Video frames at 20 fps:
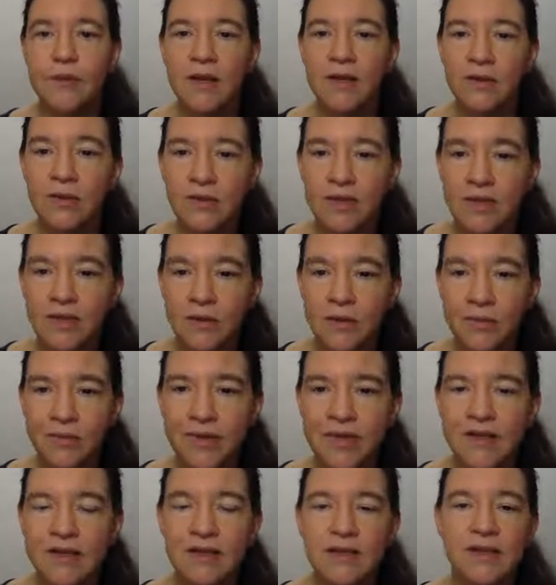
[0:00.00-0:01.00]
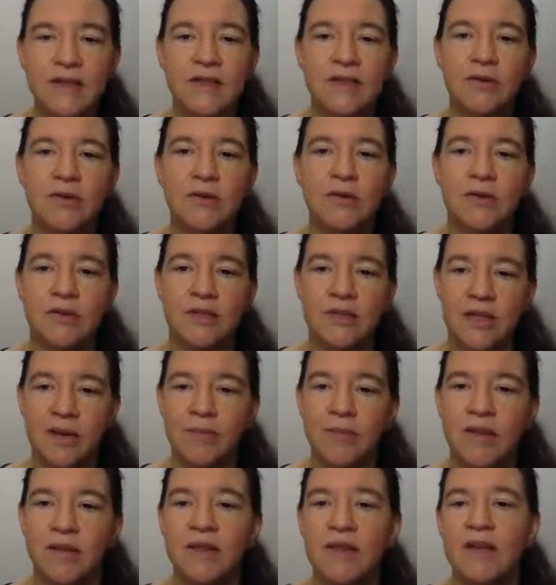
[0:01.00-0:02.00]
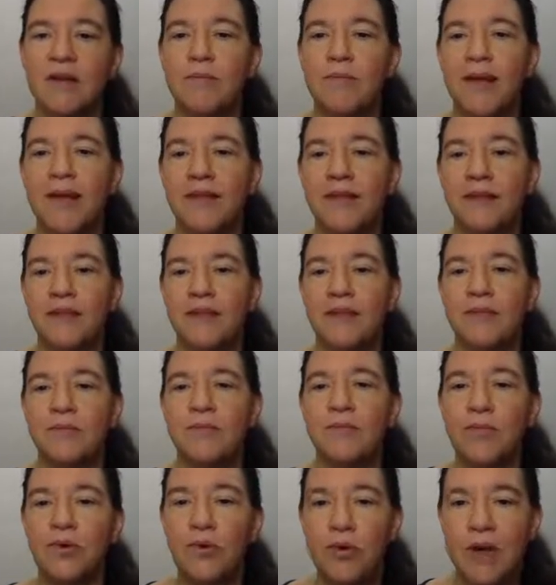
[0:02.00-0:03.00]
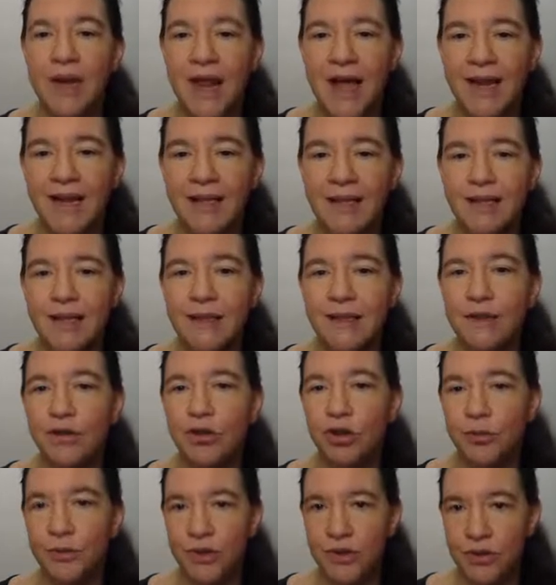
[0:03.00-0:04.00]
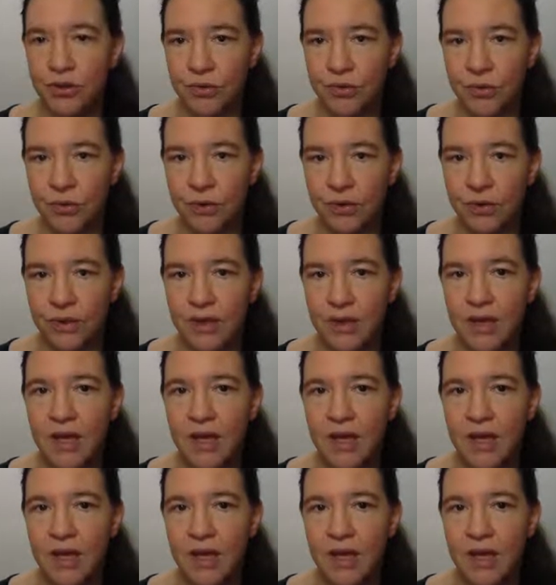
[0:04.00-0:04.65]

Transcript: So this means it's also something that makes it more likely to be stored.